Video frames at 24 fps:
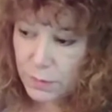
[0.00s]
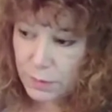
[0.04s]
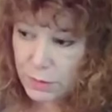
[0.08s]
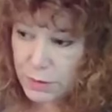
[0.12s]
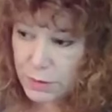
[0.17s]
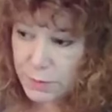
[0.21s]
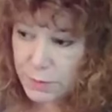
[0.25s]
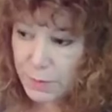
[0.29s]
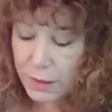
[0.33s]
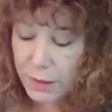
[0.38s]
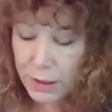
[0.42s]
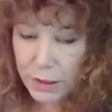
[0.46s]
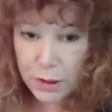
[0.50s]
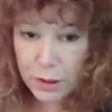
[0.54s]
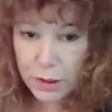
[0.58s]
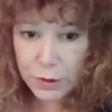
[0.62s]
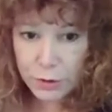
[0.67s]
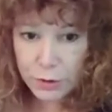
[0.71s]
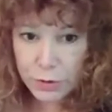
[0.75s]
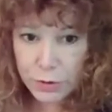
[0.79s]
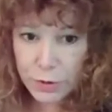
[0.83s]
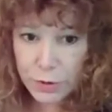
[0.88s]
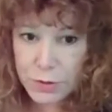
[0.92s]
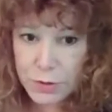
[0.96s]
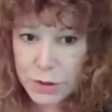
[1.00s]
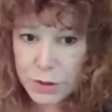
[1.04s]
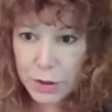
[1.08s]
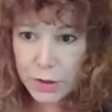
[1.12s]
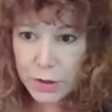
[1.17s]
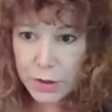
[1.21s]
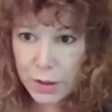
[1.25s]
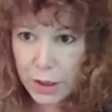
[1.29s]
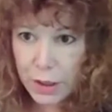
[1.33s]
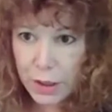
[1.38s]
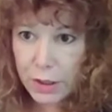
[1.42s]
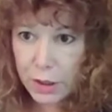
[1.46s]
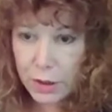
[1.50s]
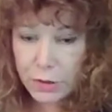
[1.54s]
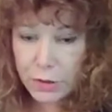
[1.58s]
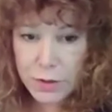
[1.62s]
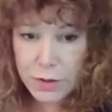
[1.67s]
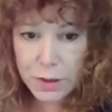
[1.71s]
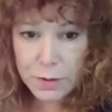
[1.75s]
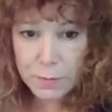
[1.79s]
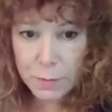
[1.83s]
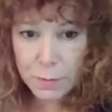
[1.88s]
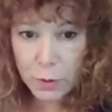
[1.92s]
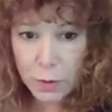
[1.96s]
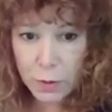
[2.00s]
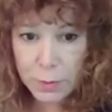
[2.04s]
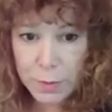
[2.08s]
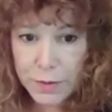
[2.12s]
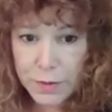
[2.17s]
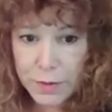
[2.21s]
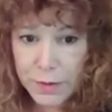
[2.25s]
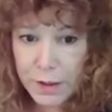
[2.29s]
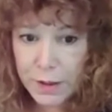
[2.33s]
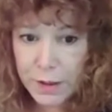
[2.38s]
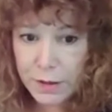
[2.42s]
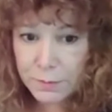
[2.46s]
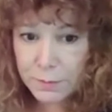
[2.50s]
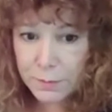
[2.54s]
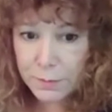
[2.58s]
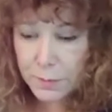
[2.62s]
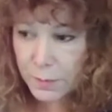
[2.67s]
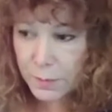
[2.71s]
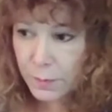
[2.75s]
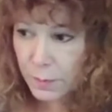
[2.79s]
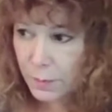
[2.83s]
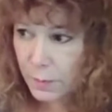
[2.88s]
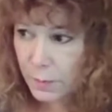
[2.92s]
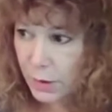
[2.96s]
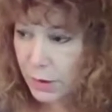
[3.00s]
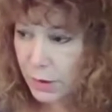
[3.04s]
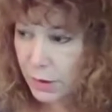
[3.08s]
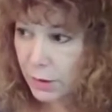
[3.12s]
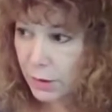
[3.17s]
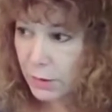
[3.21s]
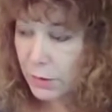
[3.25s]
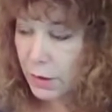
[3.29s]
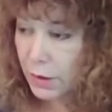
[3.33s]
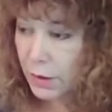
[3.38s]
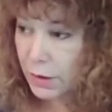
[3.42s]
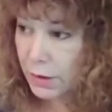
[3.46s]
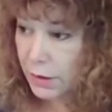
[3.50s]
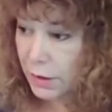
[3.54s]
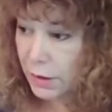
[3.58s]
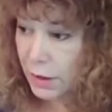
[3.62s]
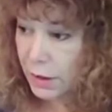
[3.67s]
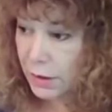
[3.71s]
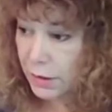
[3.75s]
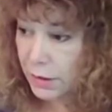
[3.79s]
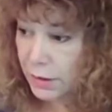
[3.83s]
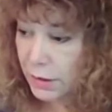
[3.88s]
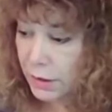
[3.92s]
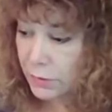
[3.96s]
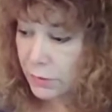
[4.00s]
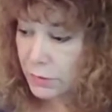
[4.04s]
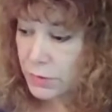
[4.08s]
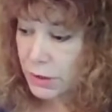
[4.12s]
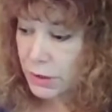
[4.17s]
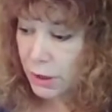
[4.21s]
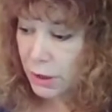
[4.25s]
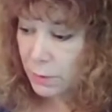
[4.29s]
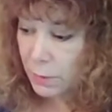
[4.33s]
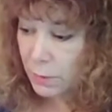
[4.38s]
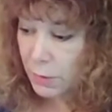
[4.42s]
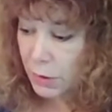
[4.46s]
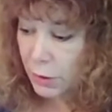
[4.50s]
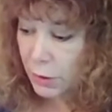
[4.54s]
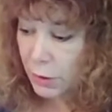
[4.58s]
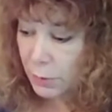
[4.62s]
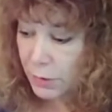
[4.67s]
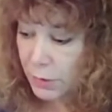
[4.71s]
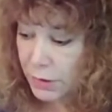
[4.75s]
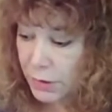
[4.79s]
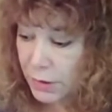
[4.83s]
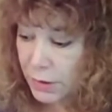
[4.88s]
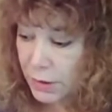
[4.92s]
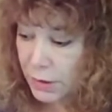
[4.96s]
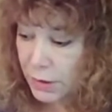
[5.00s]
depending on your dosha, and I'll talk more about that on another time here, but